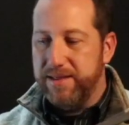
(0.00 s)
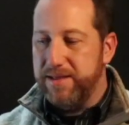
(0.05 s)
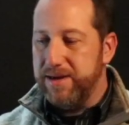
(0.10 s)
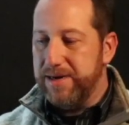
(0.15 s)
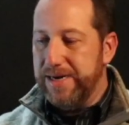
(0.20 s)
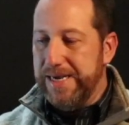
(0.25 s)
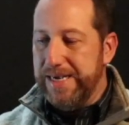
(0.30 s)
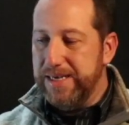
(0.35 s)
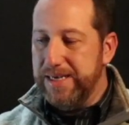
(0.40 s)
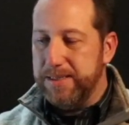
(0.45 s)

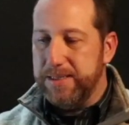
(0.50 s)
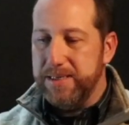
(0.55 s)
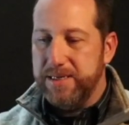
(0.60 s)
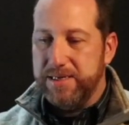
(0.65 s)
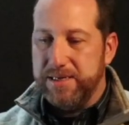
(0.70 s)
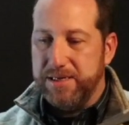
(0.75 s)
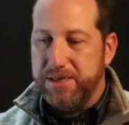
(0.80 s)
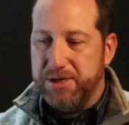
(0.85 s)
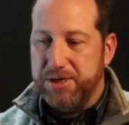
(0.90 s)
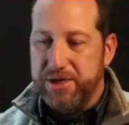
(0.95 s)
They're easy
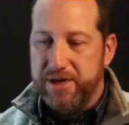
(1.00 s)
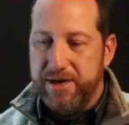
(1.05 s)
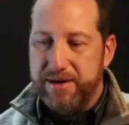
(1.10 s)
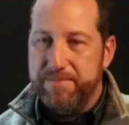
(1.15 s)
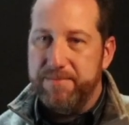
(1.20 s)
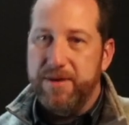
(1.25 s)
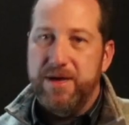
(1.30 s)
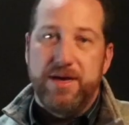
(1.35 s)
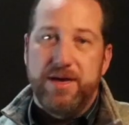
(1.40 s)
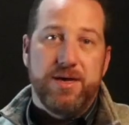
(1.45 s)
to
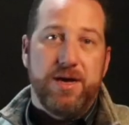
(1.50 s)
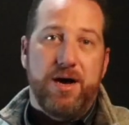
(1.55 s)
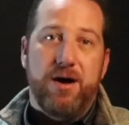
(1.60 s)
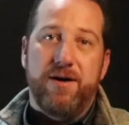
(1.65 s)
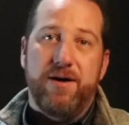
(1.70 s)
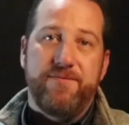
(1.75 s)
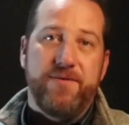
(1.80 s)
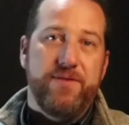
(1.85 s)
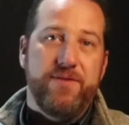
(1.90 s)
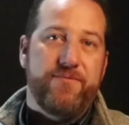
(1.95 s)
ship,
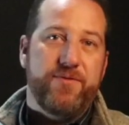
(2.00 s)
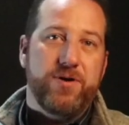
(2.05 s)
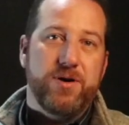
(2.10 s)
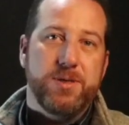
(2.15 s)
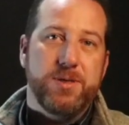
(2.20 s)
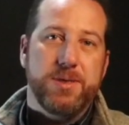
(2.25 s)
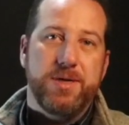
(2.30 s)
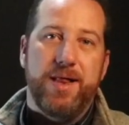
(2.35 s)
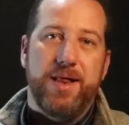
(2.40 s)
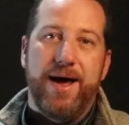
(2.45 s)
often
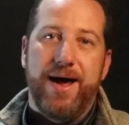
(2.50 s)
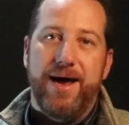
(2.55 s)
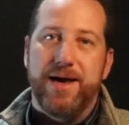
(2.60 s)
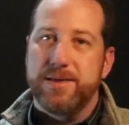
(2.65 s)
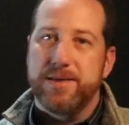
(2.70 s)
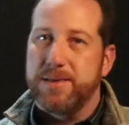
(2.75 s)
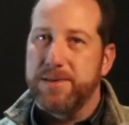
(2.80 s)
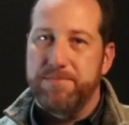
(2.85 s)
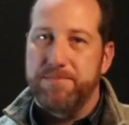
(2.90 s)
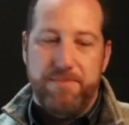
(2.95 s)
first
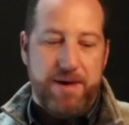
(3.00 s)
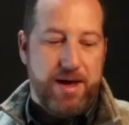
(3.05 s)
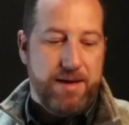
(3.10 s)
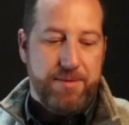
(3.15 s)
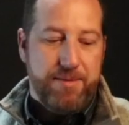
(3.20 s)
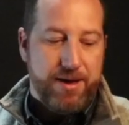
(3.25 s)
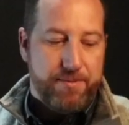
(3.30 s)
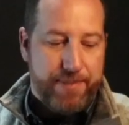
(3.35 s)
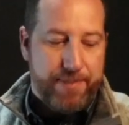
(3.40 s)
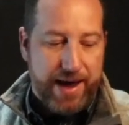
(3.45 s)
class,
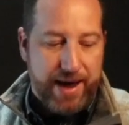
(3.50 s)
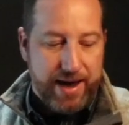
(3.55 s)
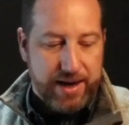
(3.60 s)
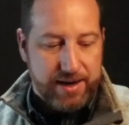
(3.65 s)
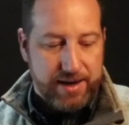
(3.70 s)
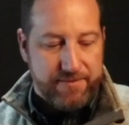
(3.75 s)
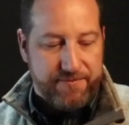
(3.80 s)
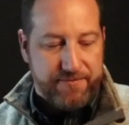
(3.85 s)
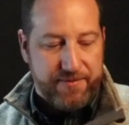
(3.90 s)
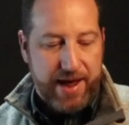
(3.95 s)
maybe a
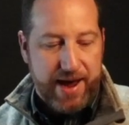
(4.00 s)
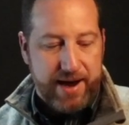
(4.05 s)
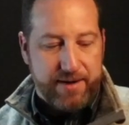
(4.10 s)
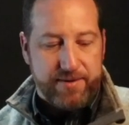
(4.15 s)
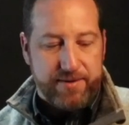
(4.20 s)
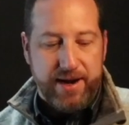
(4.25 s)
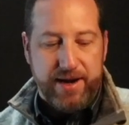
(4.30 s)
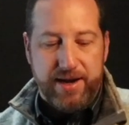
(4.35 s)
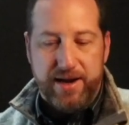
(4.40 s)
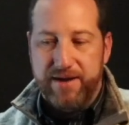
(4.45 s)
padded flat
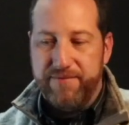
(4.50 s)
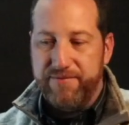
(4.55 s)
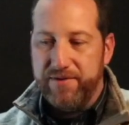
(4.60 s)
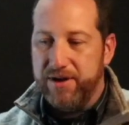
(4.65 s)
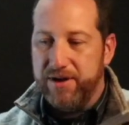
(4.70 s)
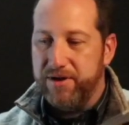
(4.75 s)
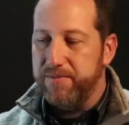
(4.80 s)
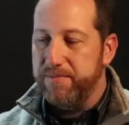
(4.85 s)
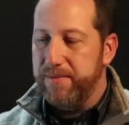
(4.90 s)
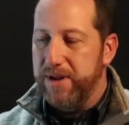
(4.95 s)
rate
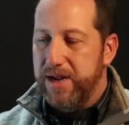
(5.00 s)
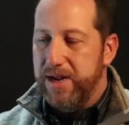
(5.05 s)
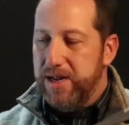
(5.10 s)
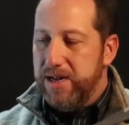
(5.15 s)
envelope.